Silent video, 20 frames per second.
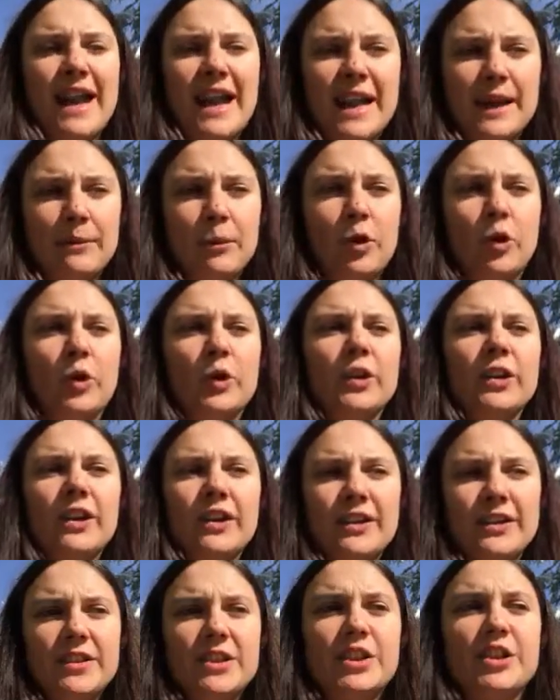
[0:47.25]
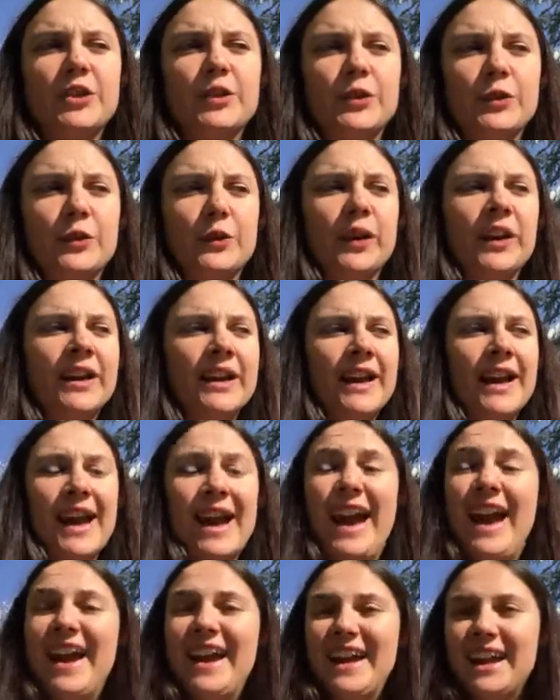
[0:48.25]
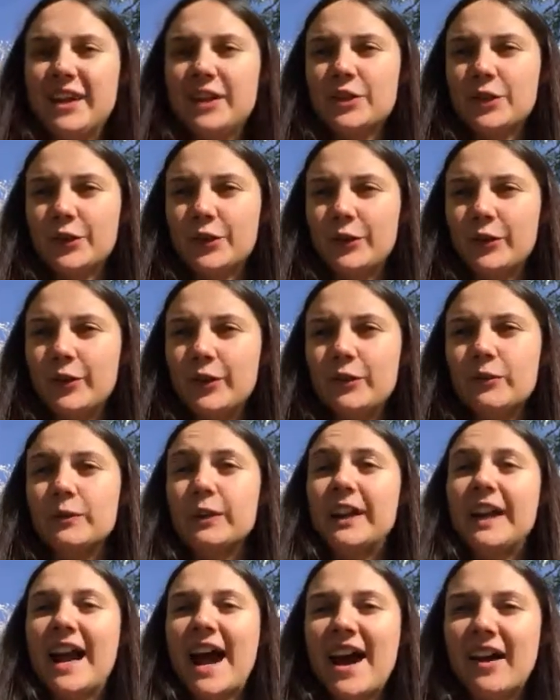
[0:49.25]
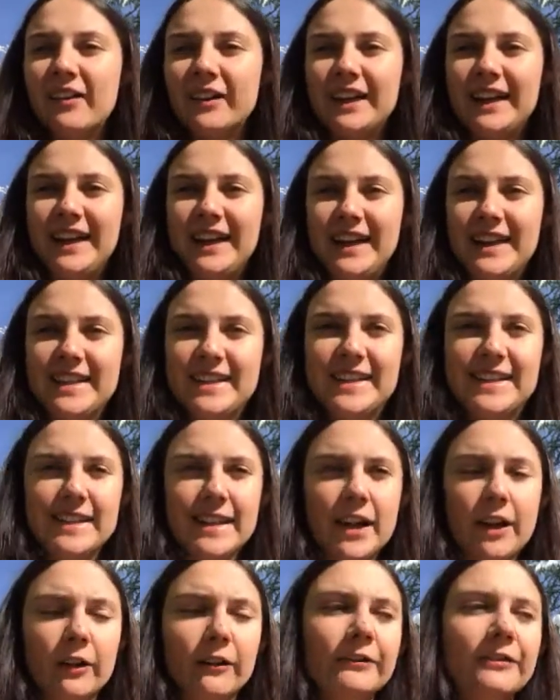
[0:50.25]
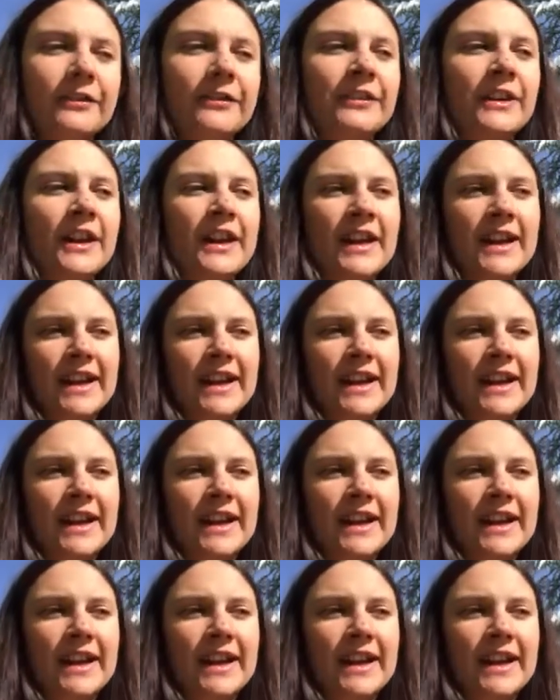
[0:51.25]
able to handle reality itself.